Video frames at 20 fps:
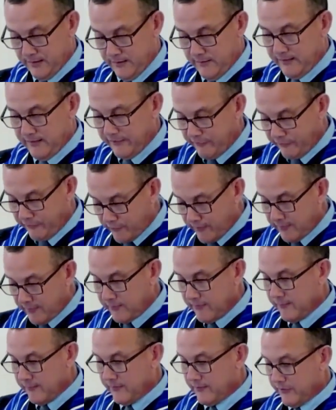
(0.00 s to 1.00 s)
They
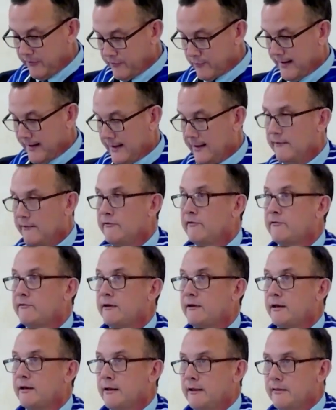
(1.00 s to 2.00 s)
strengthen the threads,
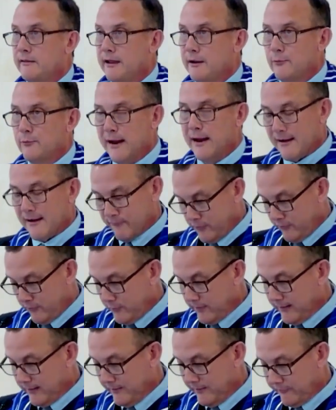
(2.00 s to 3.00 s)
they ravel
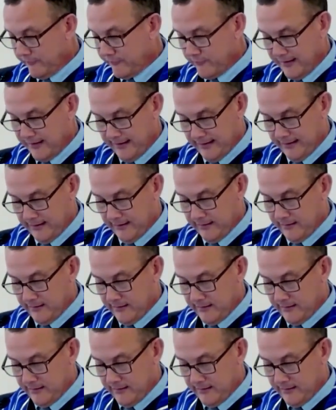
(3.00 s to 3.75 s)
what has frayed,